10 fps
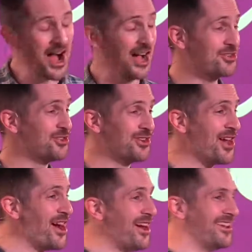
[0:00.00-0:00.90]
I couldn't
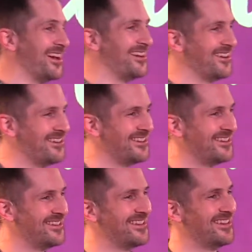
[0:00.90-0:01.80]
earn it.
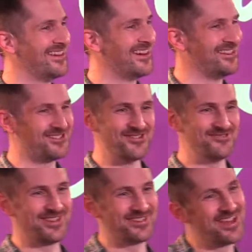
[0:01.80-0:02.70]
I
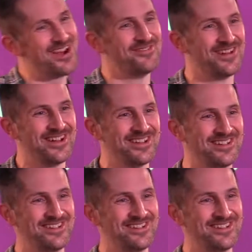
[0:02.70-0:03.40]
don't deserve it.